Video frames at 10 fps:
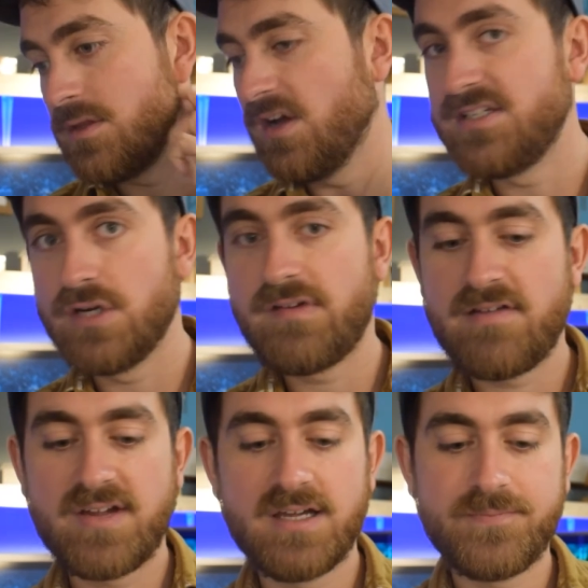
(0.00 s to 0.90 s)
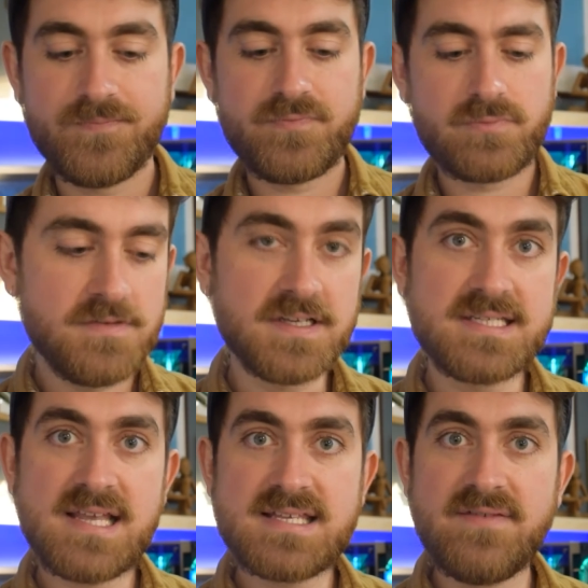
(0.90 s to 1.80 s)
The idea of having
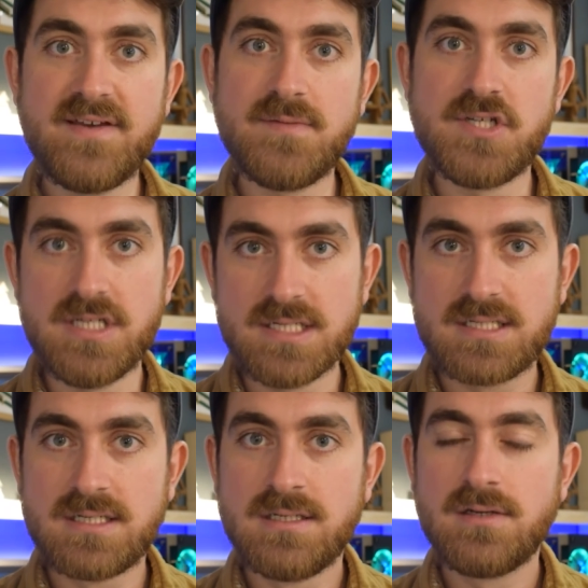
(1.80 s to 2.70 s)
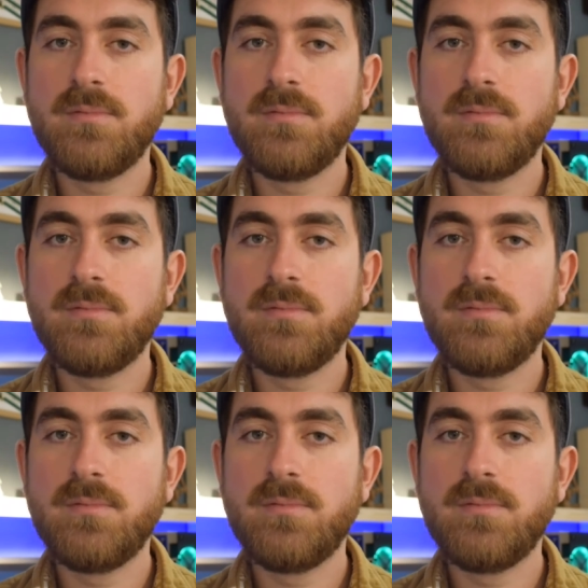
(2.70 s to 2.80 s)
successive images,